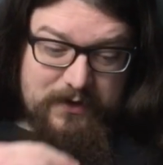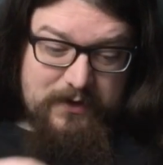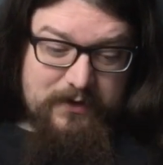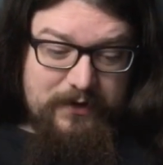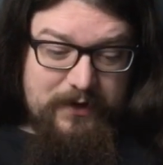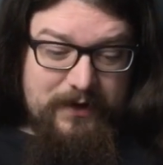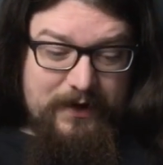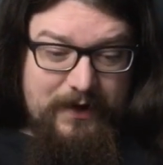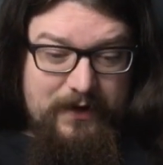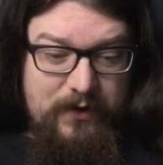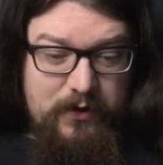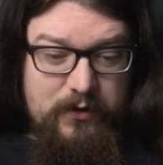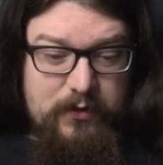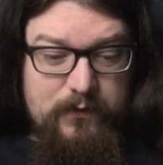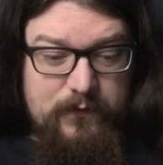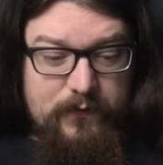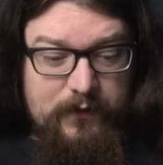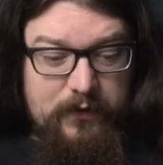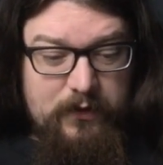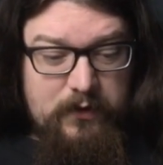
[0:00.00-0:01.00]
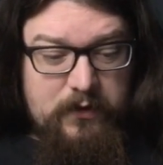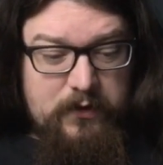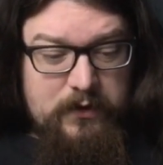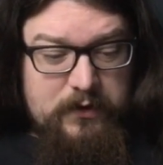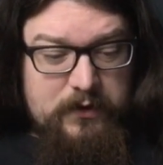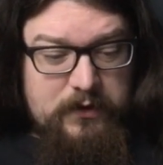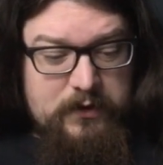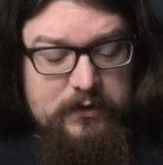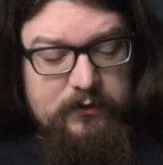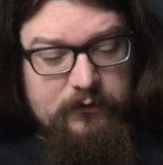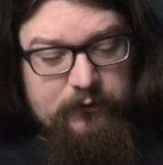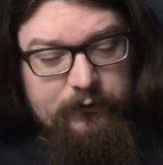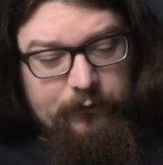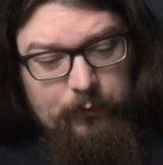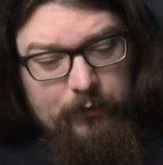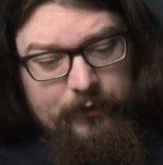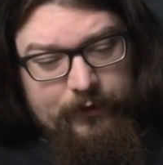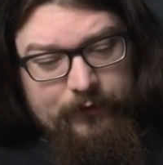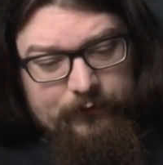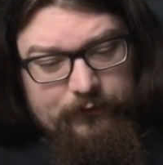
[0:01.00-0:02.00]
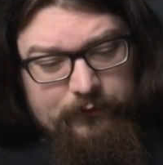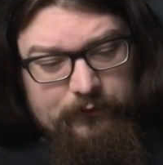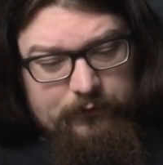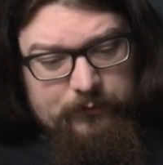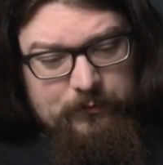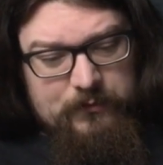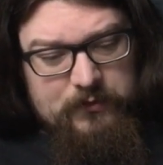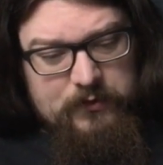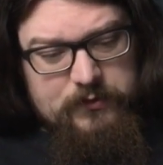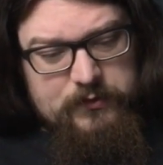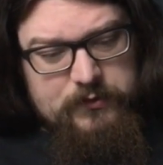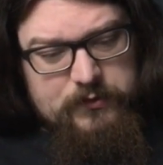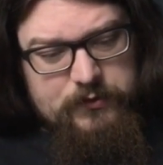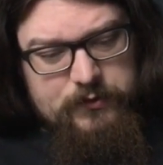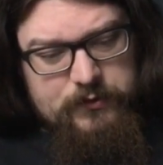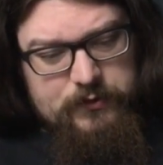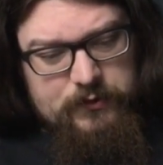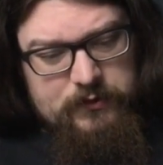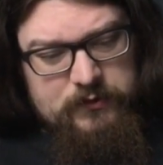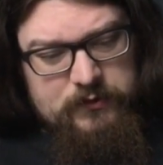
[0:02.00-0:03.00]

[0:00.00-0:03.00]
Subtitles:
And you get over twice as much.